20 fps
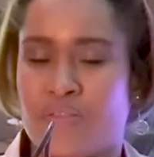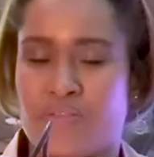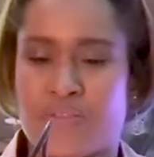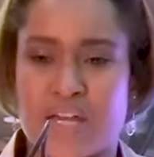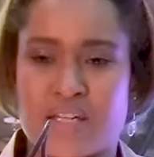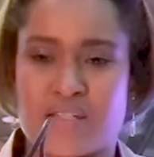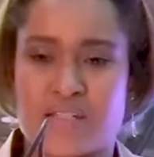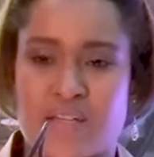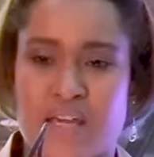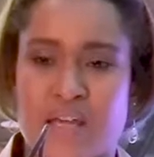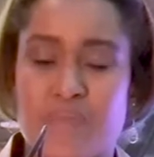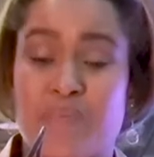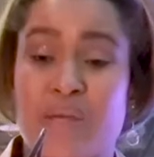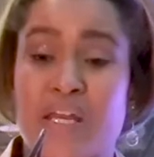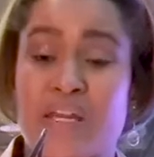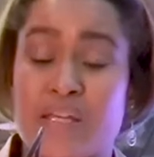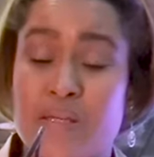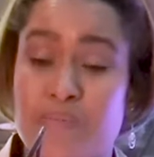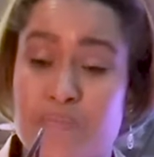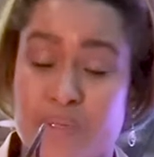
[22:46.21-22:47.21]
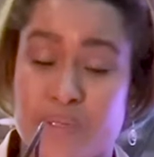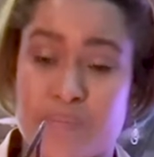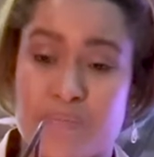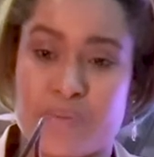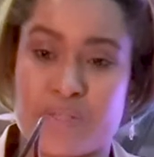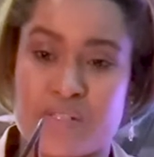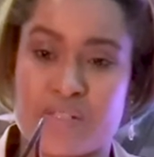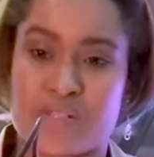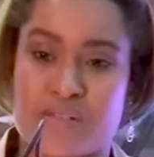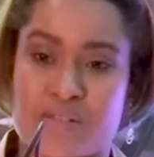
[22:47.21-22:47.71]
that can be
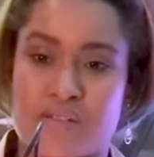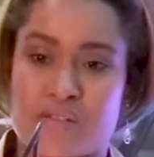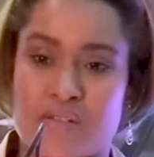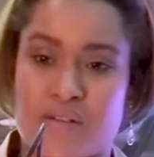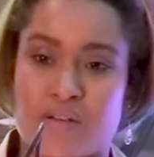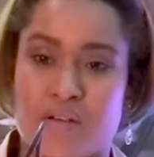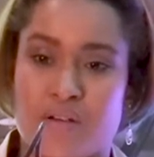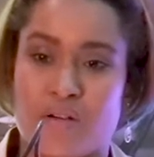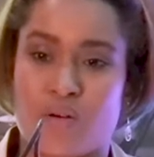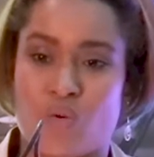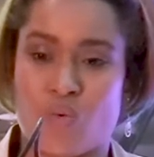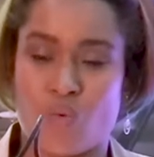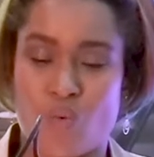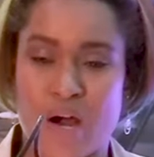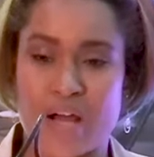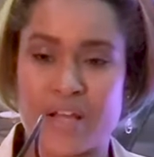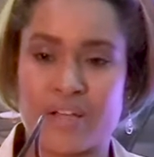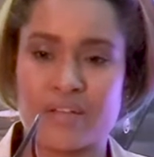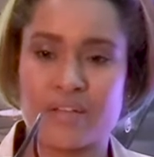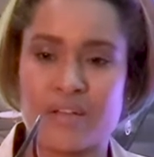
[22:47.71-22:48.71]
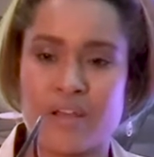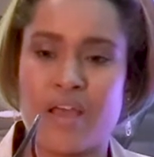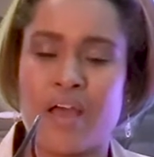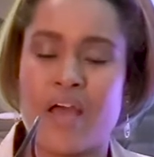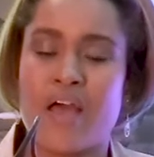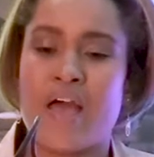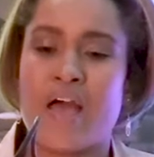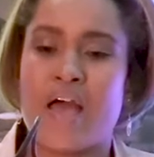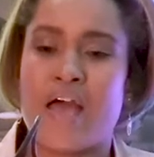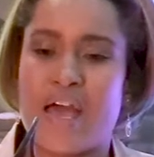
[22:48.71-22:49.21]
repurposed, one,
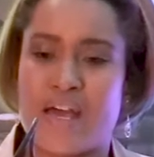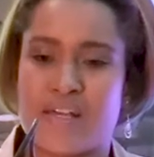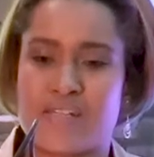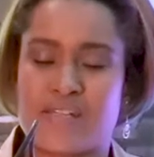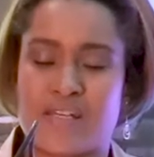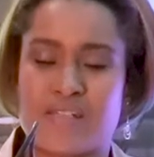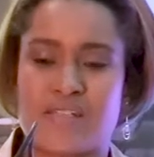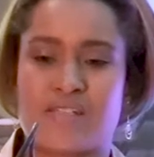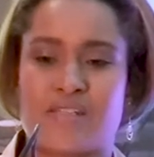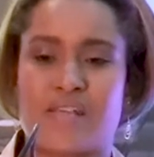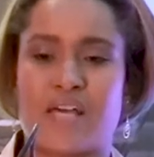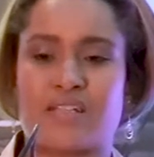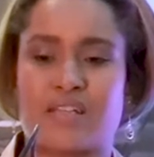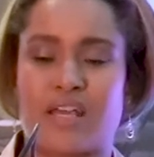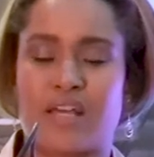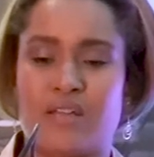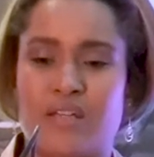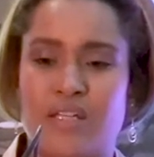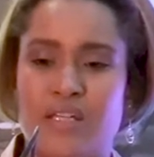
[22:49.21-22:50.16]
assets that can